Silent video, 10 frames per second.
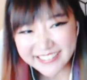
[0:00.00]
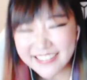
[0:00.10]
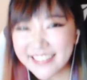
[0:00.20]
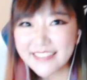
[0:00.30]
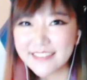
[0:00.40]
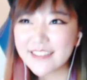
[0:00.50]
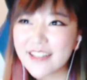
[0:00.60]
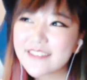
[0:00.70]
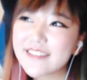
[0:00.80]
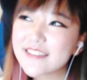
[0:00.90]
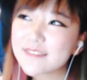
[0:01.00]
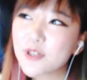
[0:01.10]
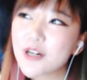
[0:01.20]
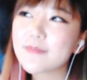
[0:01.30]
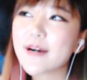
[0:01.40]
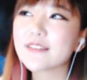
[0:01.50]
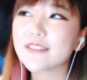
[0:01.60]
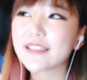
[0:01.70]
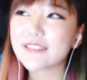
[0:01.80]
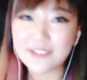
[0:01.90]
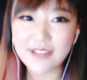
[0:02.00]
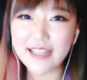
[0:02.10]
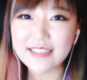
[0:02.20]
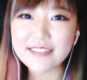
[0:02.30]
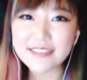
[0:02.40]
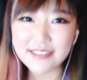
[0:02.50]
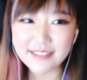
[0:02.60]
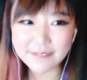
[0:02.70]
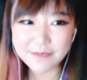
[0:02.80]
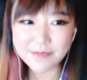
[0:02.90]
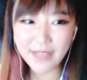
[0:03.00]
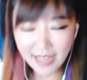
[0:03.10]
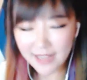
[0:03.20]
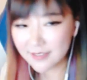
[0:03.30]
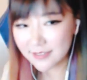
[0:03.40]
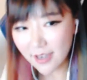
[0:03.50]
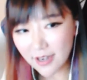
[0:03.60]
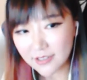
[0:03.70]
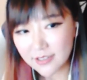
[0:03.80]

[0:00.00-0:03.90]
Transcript: So it's more about interacting and talk